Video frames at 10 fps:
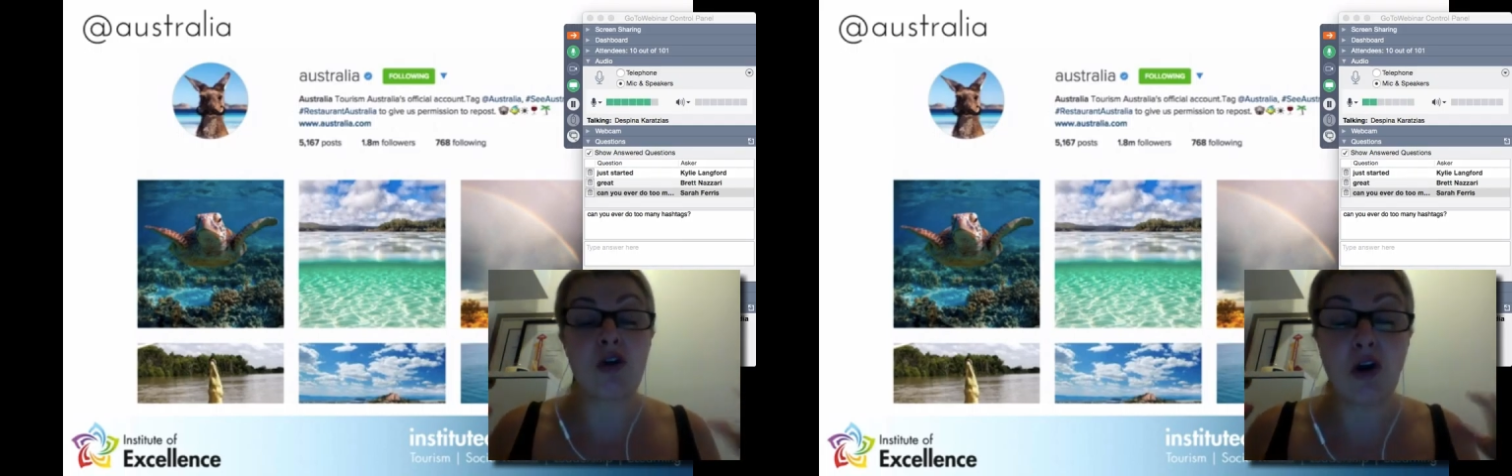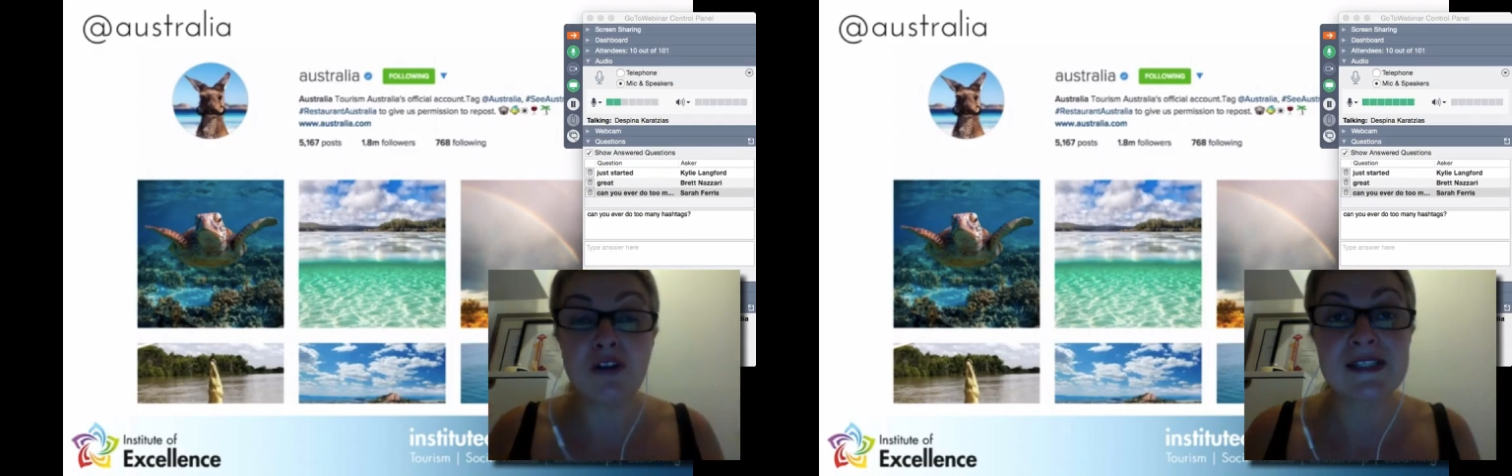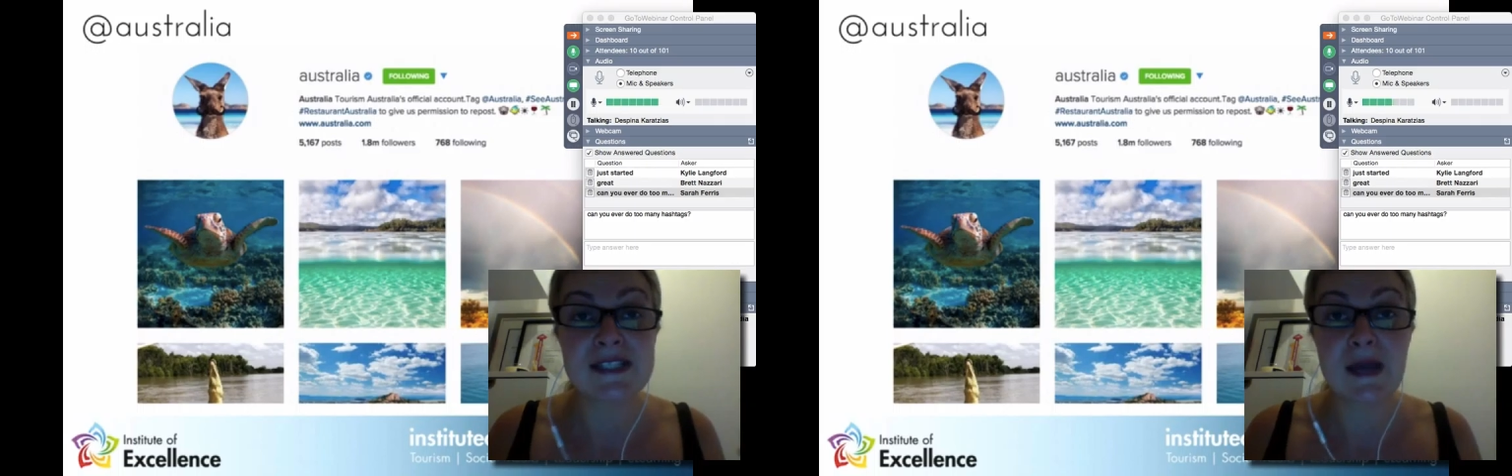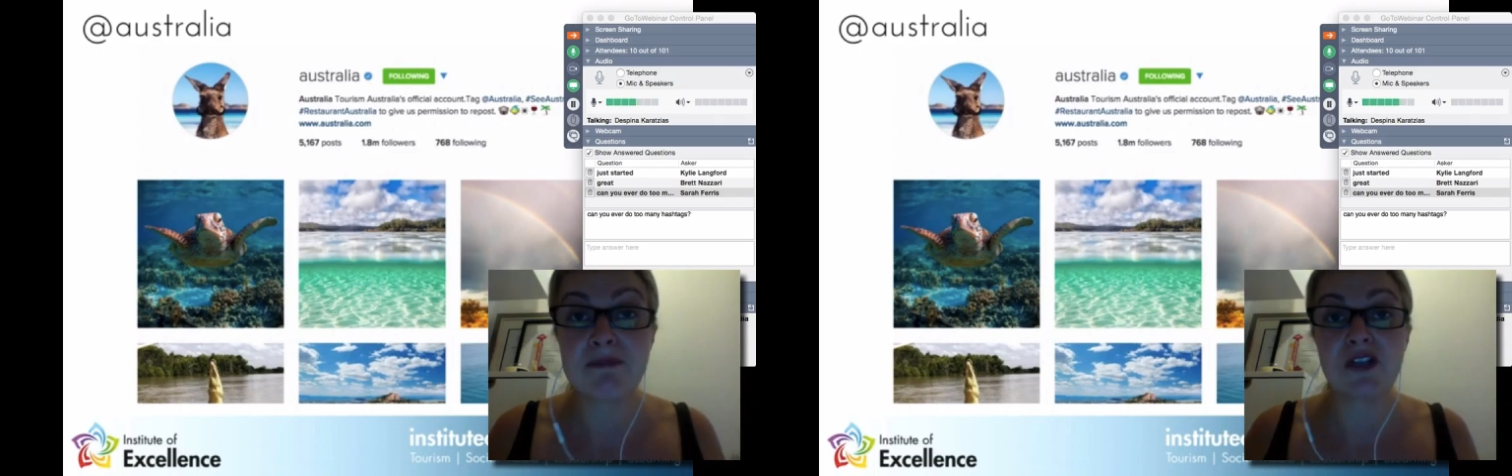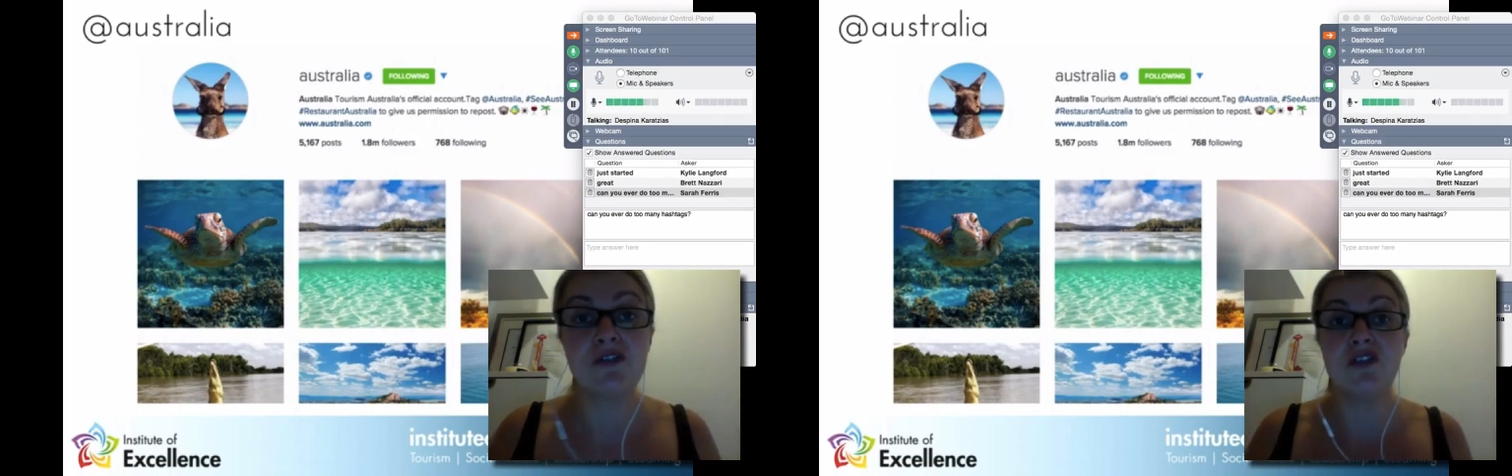
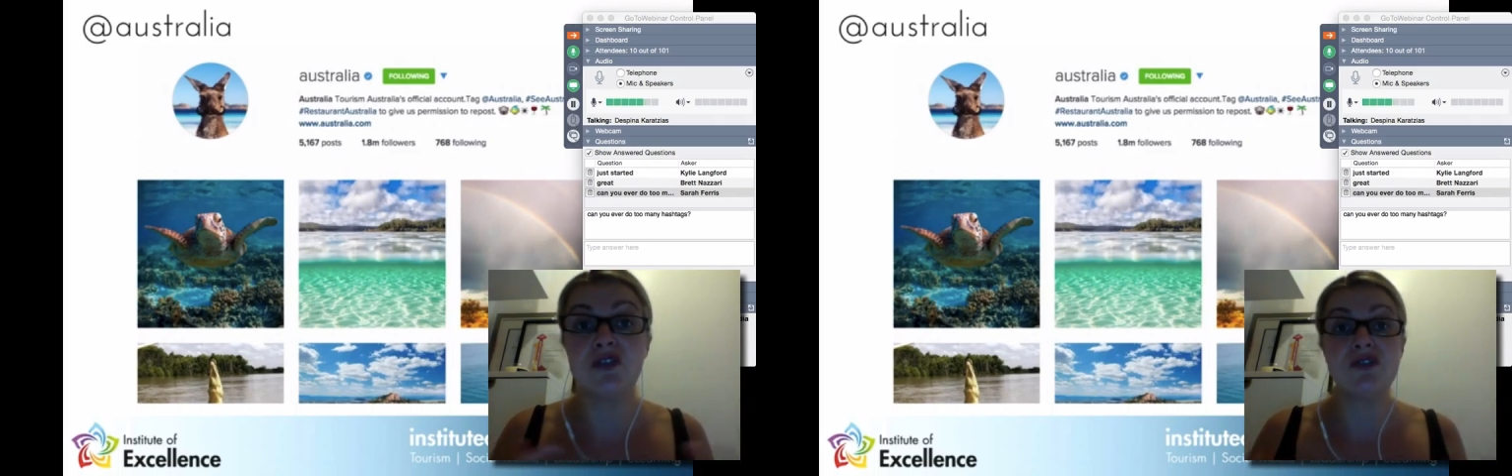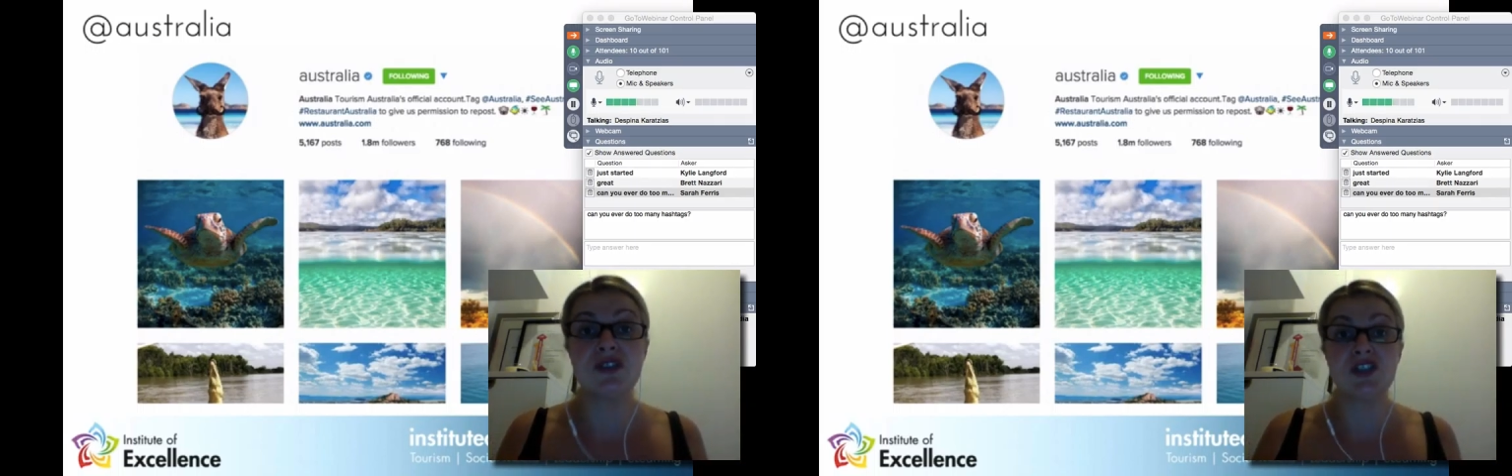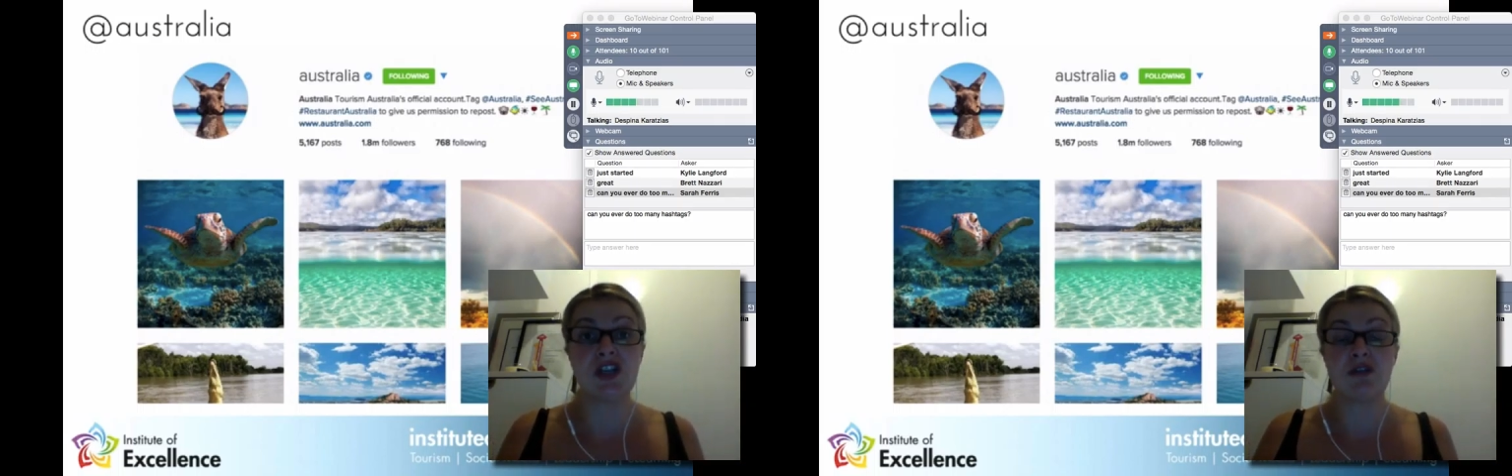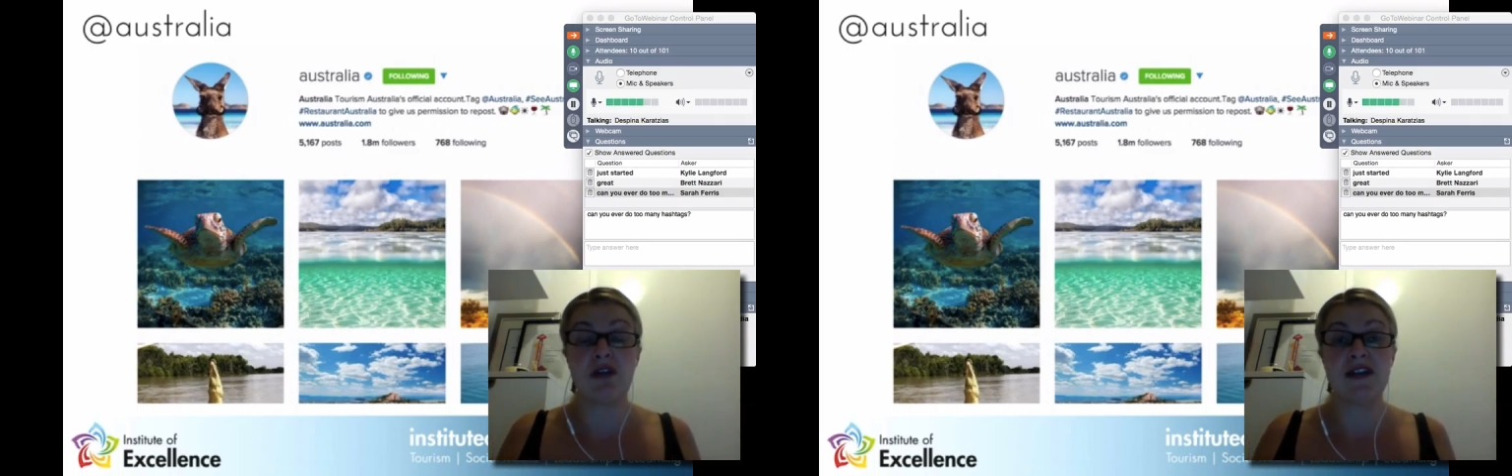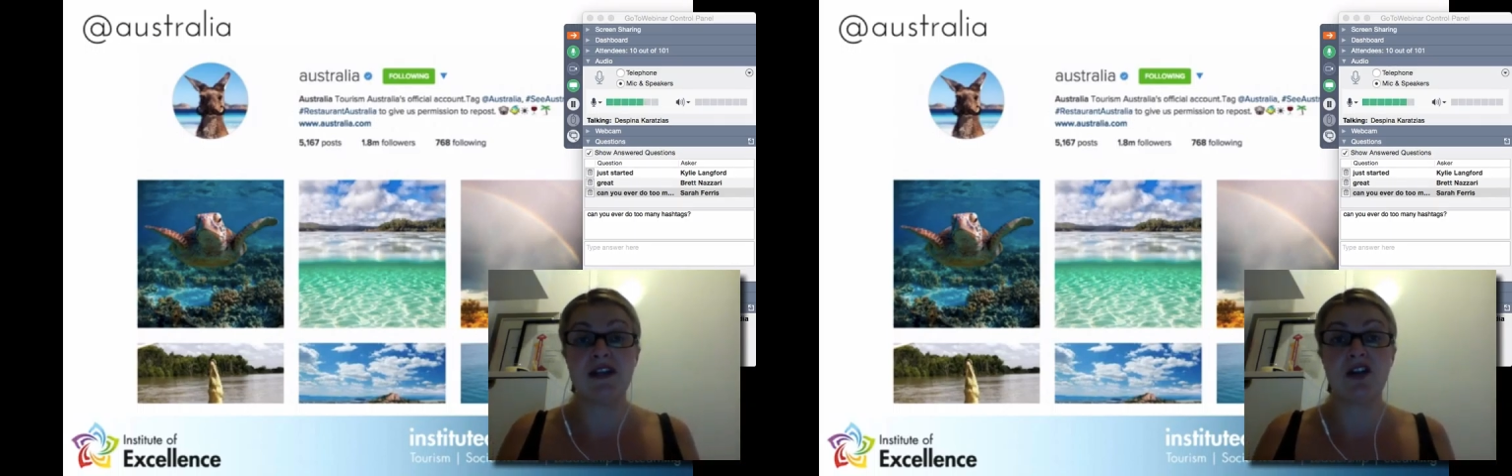concept of
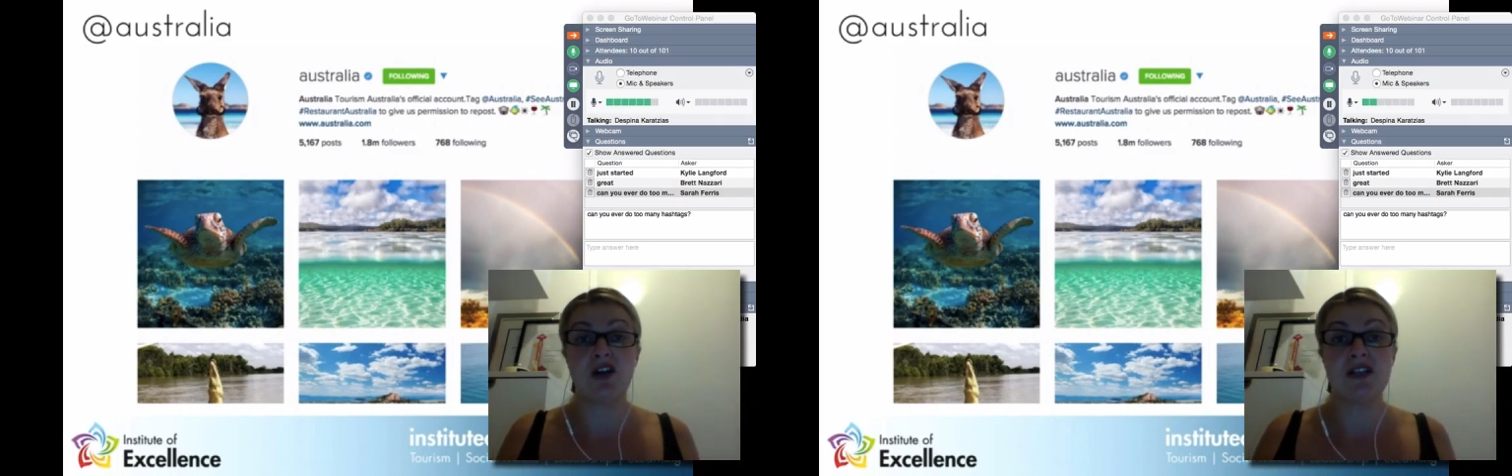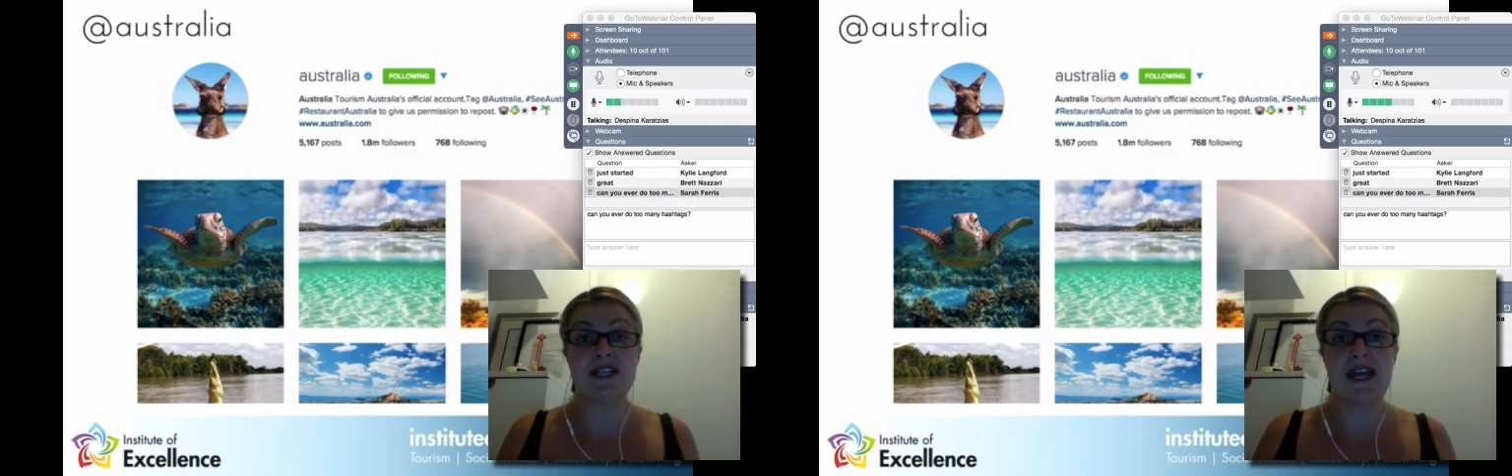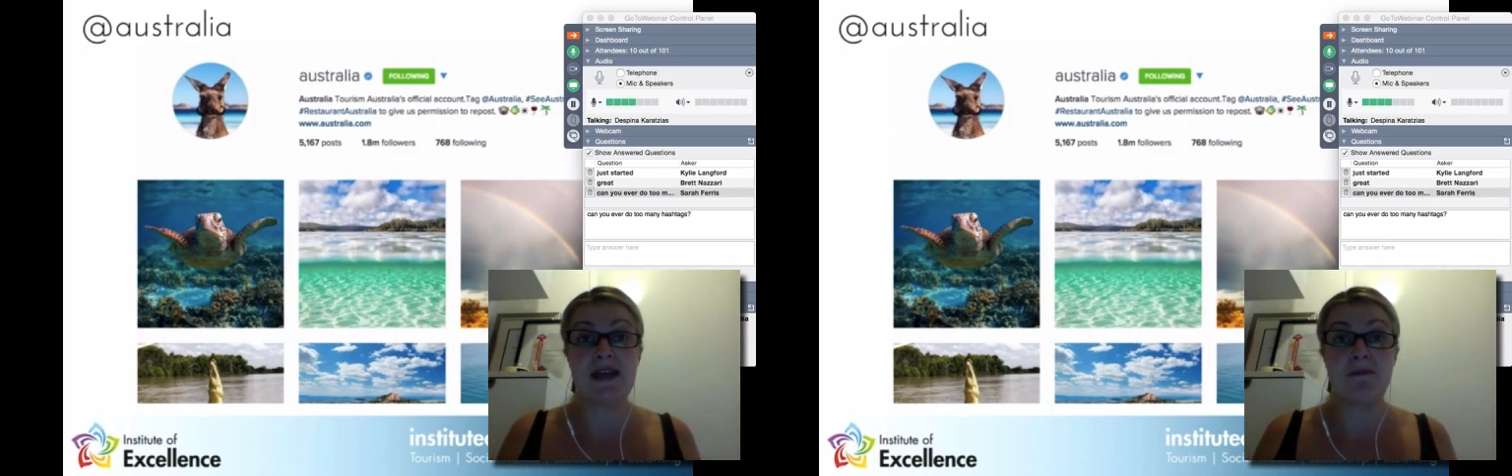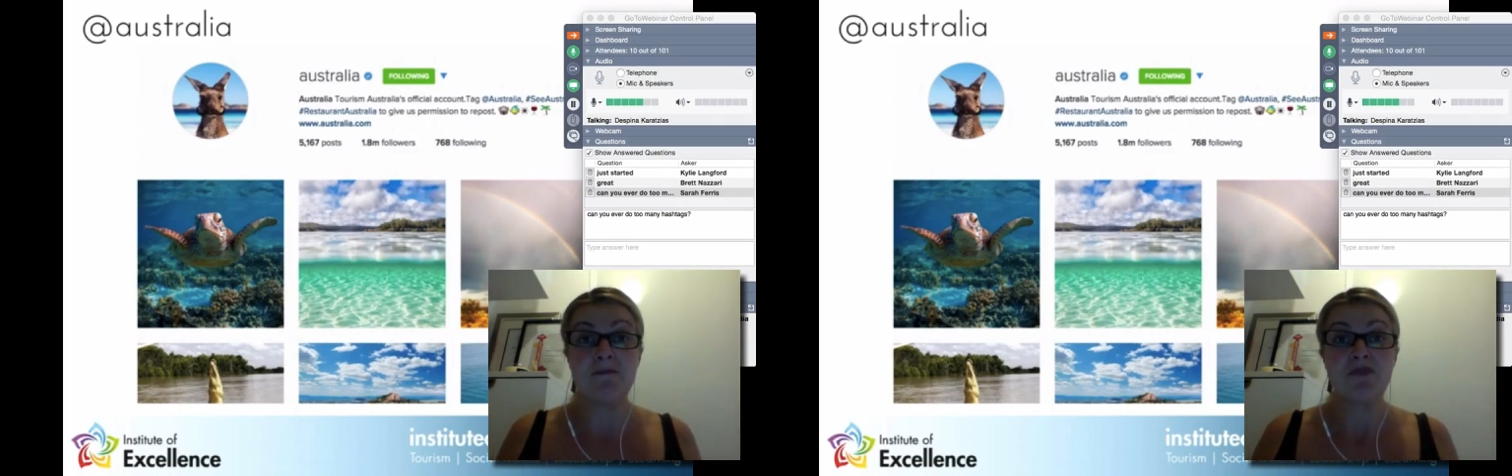user-generated content.